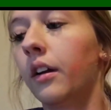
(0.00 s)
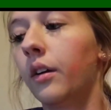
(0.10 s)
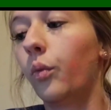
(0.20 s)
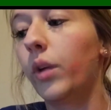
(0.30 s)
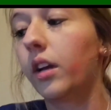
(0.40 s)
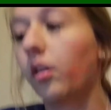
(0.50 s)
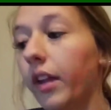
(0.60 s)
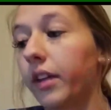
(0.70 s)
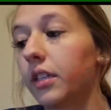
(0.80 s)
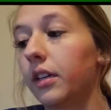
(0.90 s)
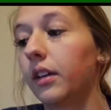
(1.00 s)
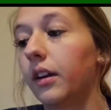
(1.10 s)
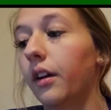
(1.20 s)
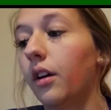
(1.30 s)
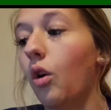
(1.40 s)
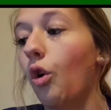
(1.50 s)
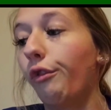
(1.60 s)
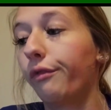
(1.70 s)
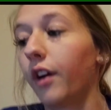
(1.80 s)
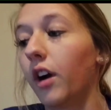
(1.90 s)
we collected
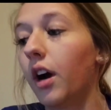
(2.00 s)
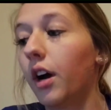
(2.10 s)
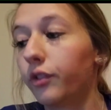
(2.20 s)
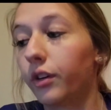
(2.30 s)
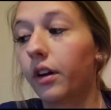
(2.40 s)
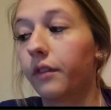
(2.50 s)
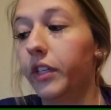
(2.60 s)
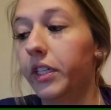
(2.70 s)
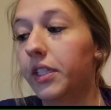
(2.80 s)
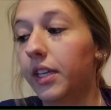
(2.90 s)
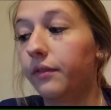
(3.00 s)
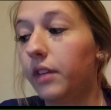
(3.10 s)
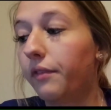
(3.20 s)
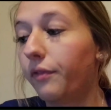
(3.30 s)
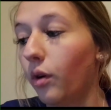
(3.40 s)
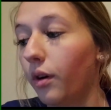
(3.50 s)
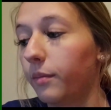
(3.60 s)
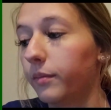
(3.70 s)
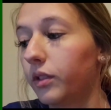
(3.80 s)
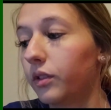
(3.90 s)
over 100 of these safety
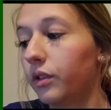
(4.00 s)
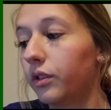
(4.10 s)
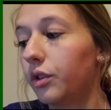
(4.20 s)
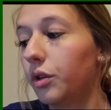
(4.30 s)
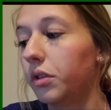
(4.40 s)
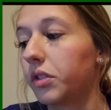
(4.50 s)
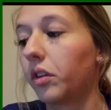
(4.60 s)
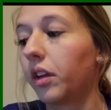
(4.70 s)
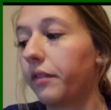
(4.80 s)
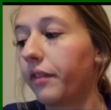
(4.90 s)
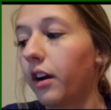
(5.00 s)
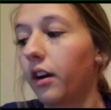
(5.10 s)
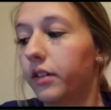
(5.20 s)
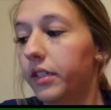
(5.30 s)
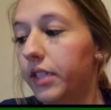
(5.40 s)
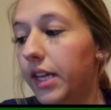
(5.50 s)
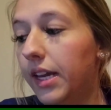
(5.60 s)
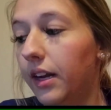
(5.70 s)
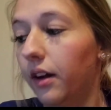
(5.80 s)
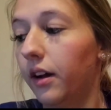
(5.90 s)
forms to solidify our
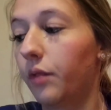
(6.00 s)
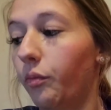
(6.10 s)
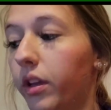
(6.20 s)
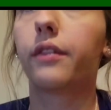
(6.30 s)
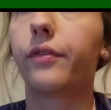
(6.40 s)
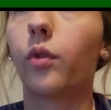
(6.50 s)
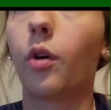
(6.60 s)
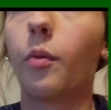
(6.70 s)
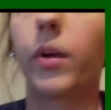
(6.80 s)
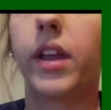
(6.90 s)
data in week form.